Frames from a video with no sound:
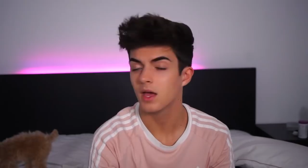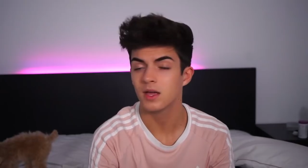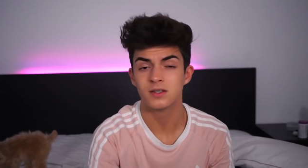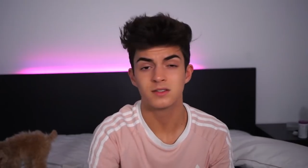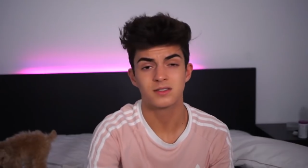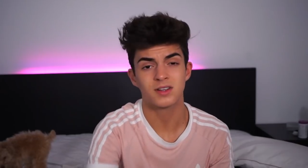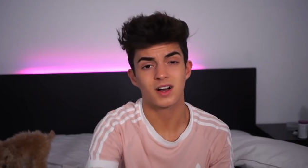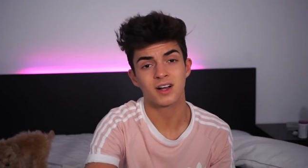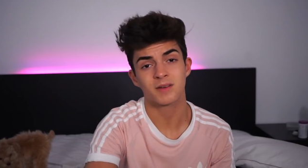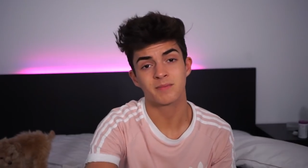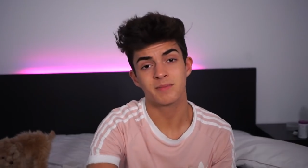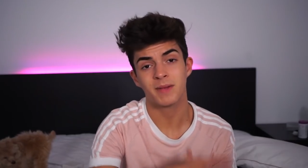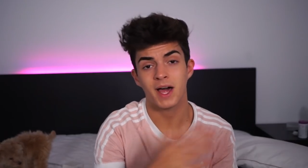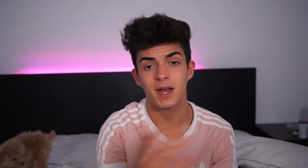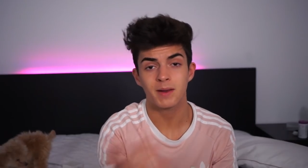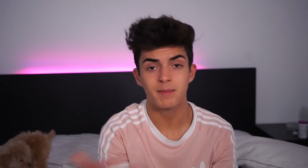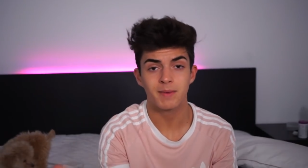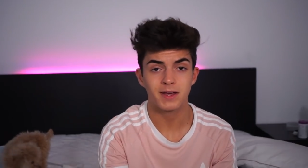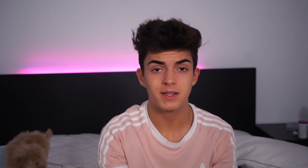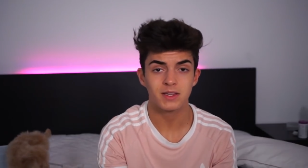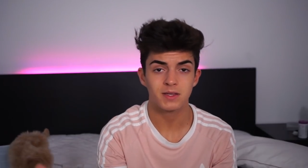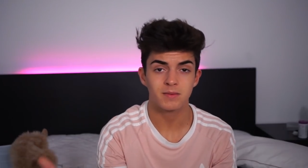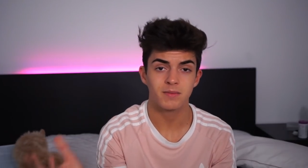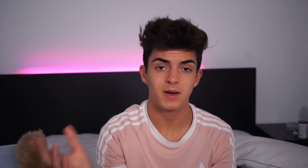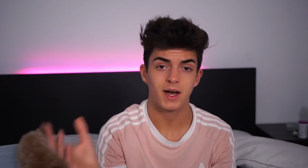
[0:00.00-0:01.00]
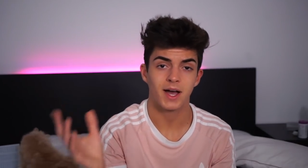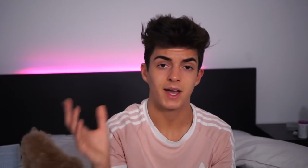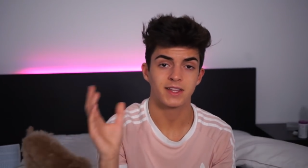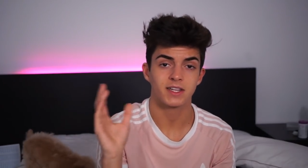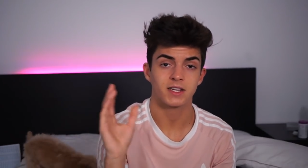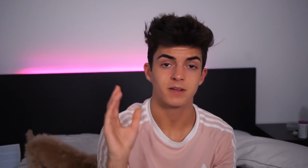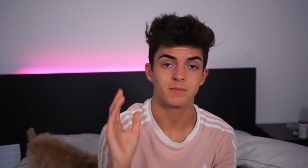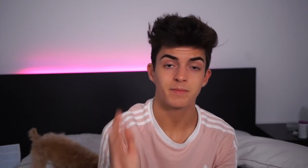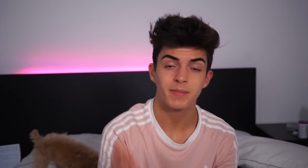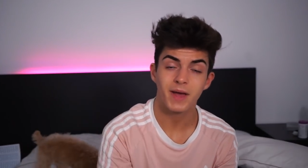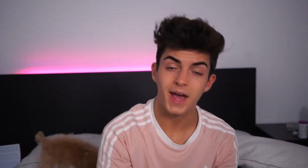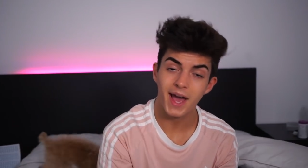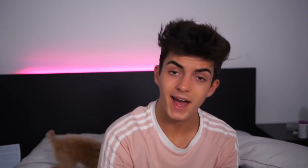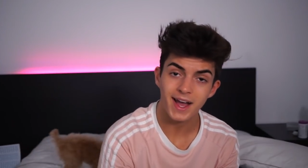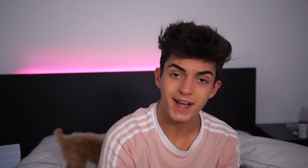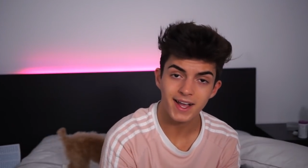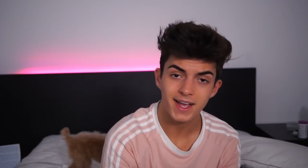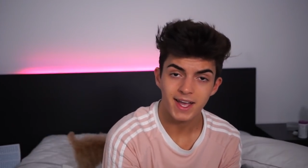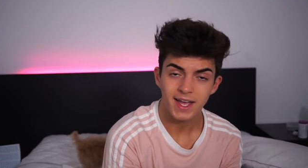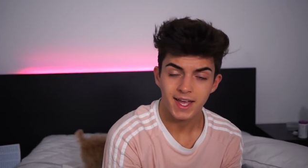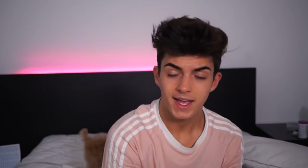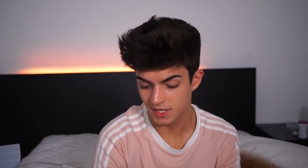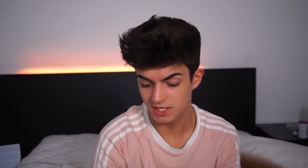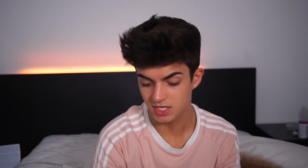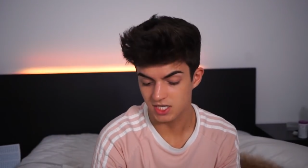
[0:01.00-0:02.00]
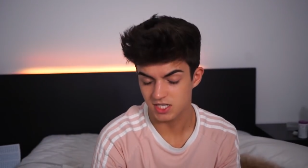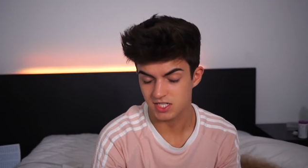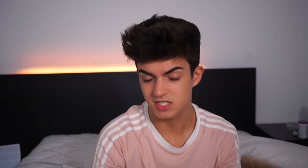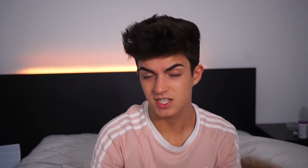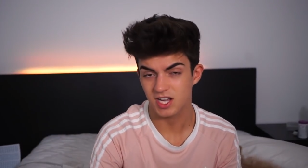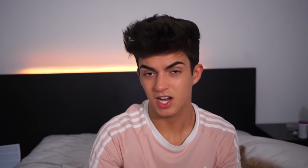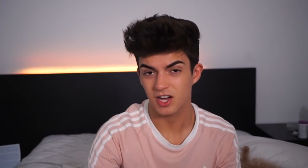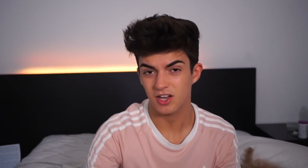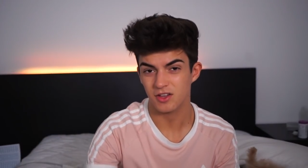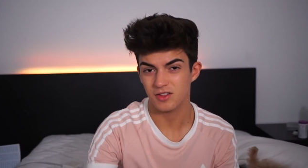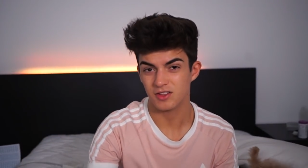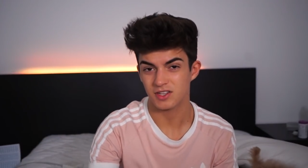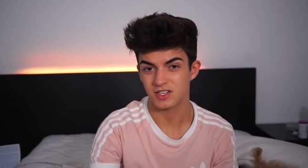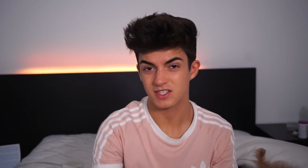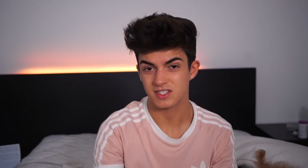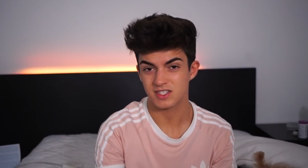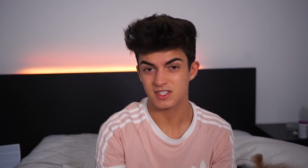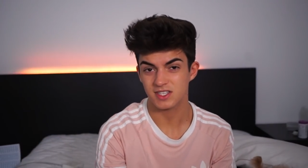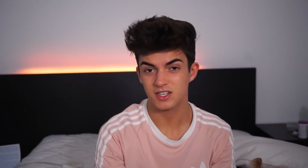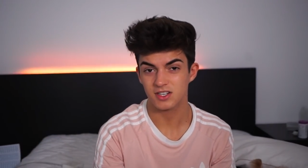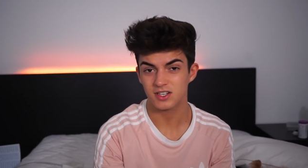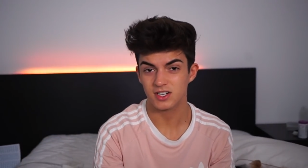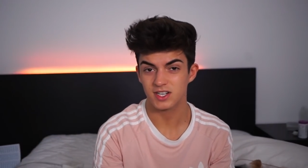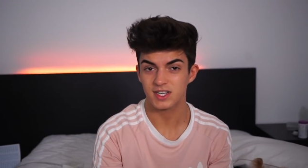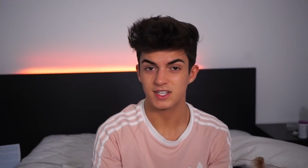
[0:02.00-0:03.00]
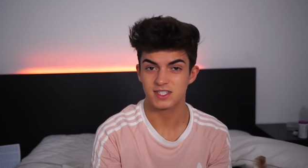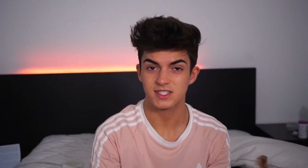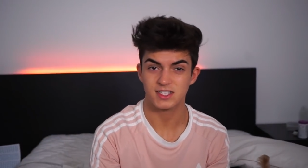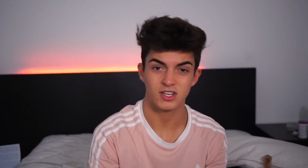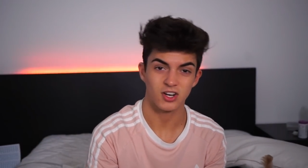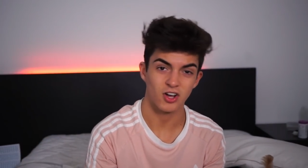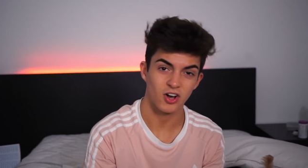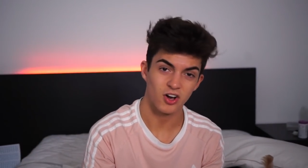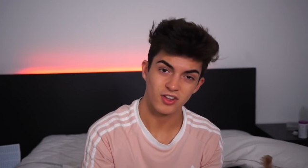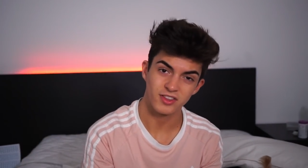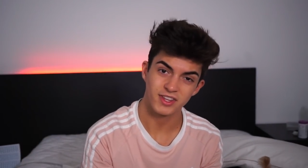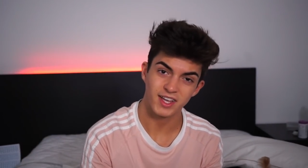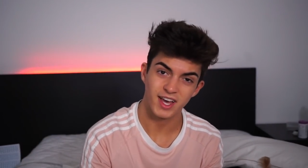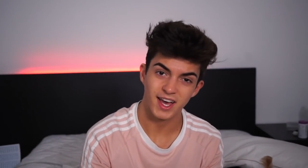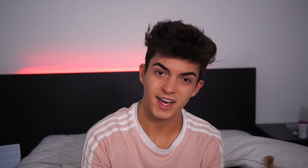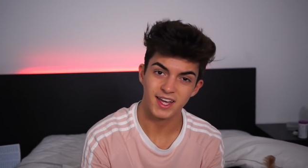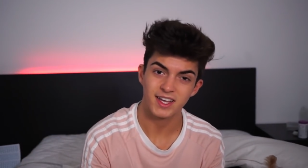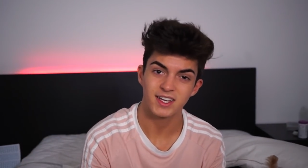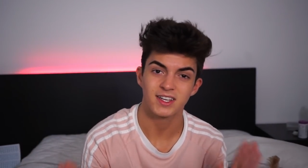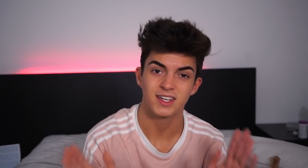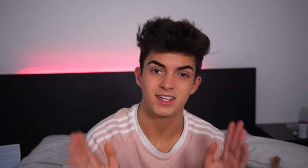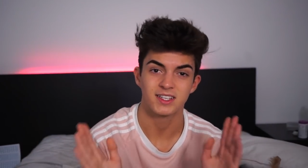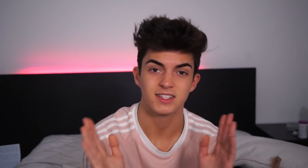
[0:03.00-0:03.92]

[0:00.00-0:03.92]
and talk bad about them behind their back and just tell you their secrets and all that.